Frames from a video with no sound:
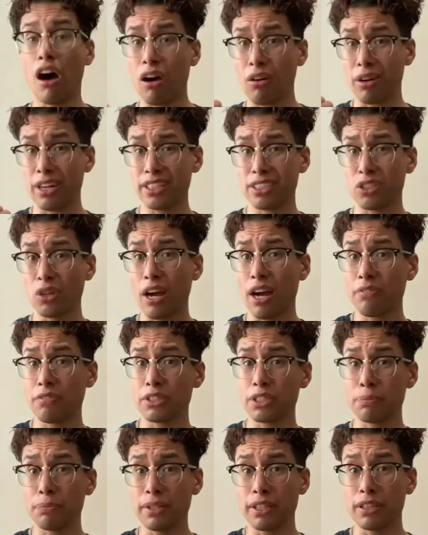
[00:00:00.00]
right, so after
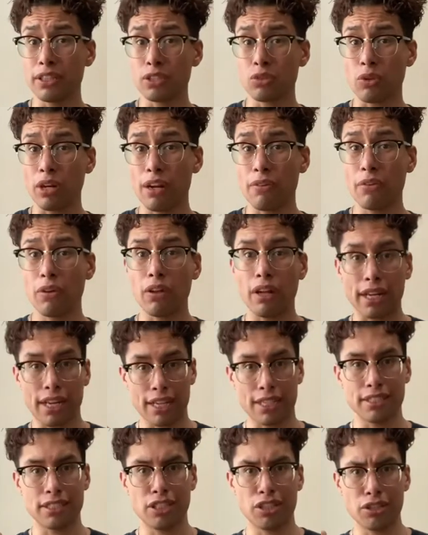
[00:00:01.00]
spinning this rifle, I gotta
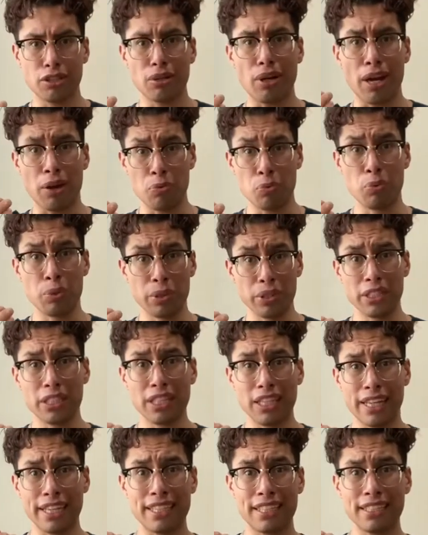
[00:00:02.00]
tell you, I really
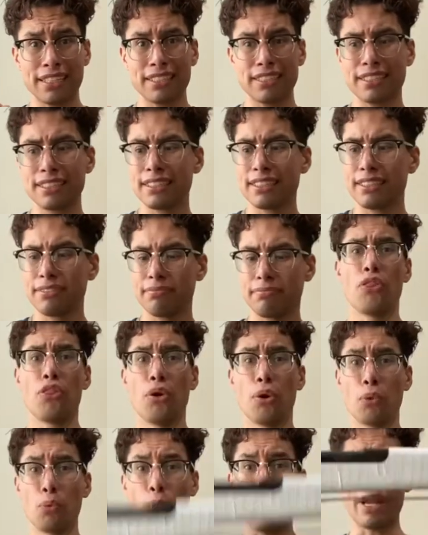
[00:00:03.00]
like it. The
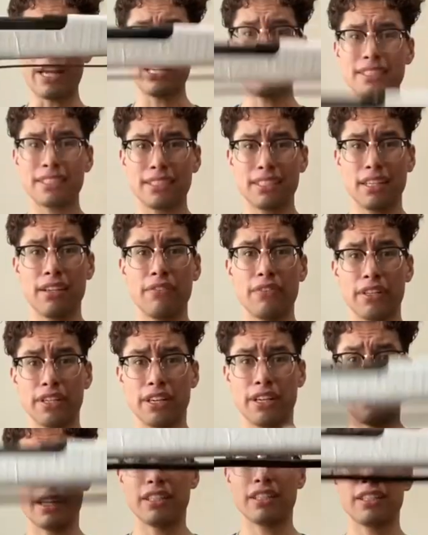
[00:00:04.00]
weight of the
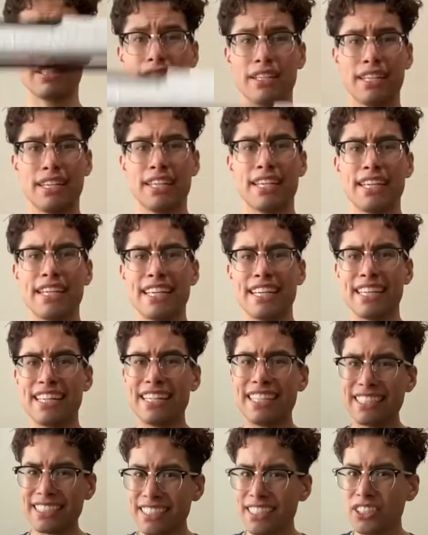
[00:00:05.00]
gun, it
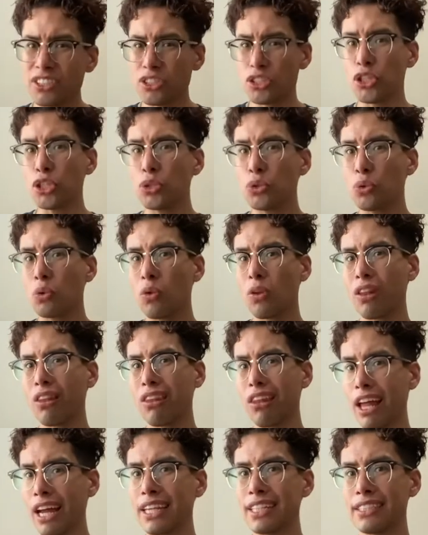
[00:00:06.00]
isn't too
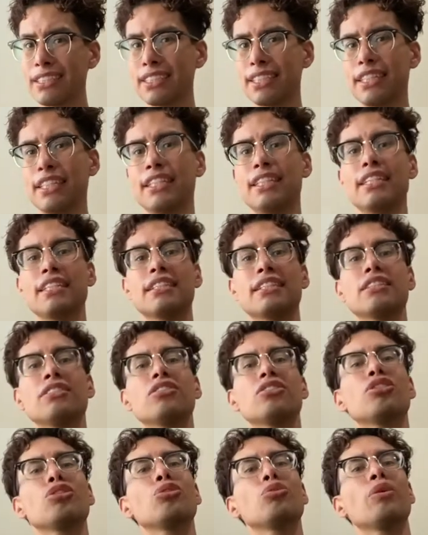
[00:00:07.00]
light and it isn't
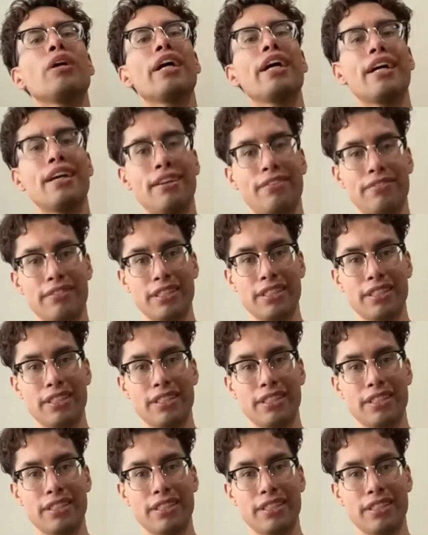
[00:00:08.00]
too heavy.